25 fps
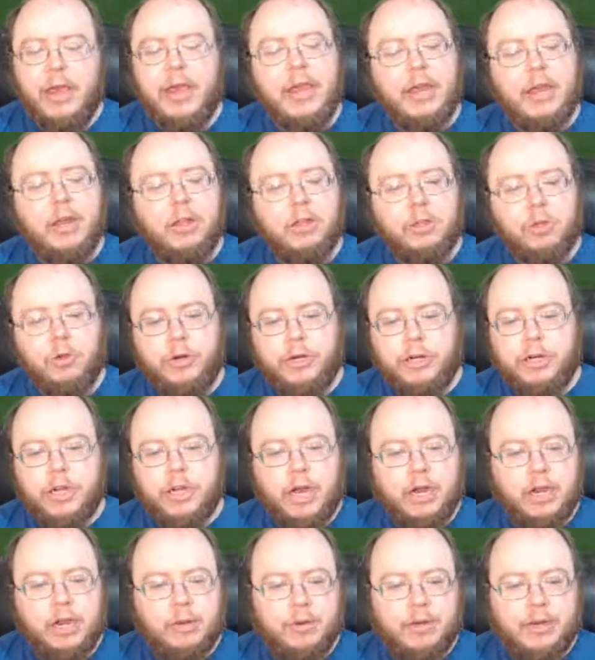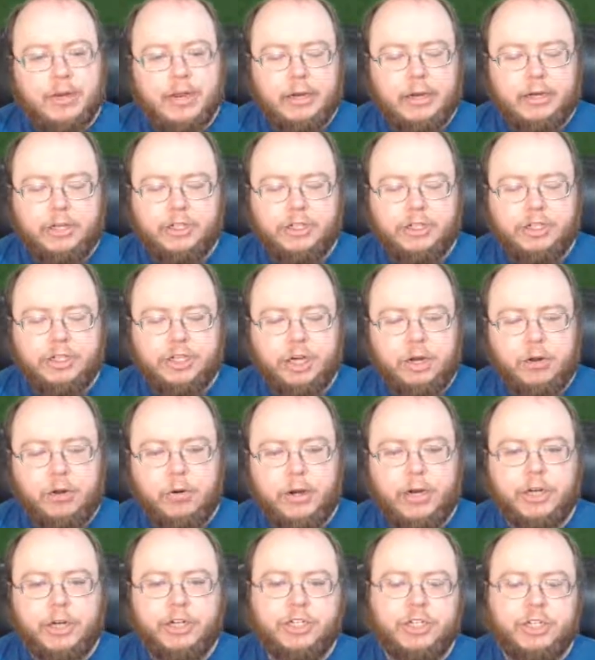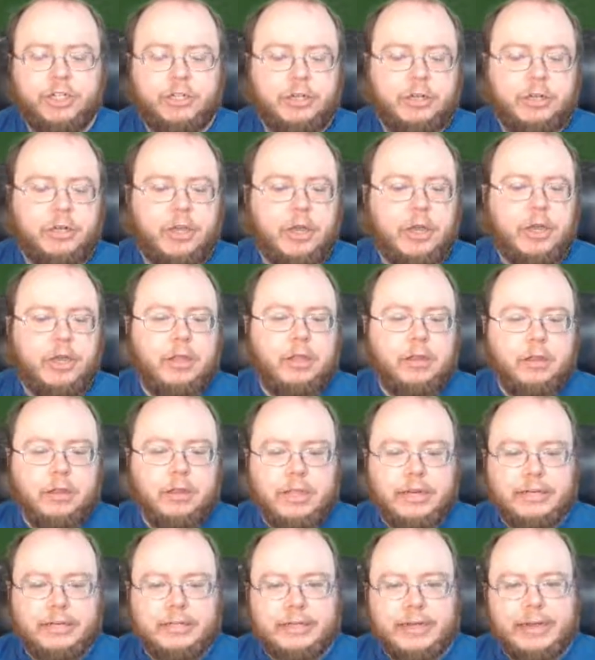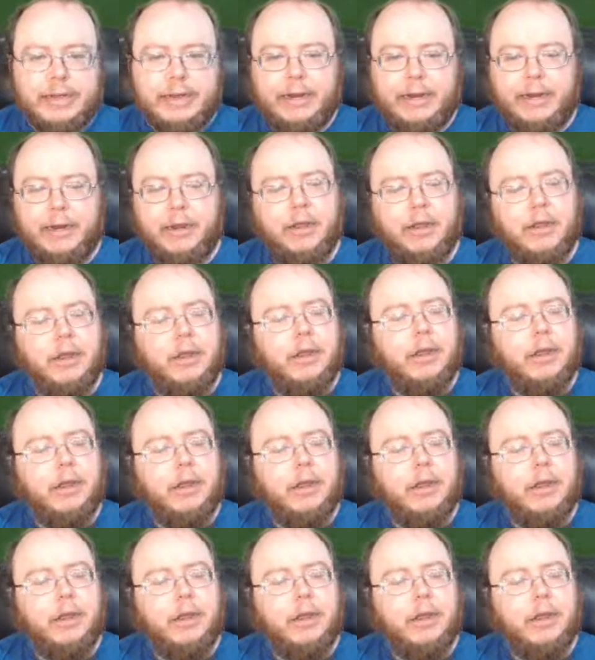including documentation generation, linting,